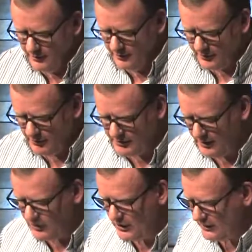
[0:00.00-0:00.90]
So instead
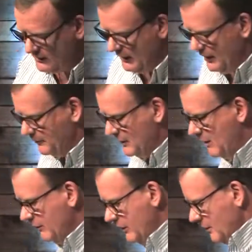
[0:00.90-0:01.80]
of Jesus getting upset
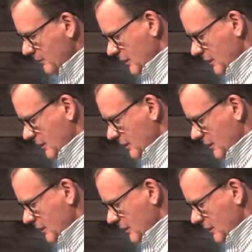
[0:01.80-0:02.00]
with them,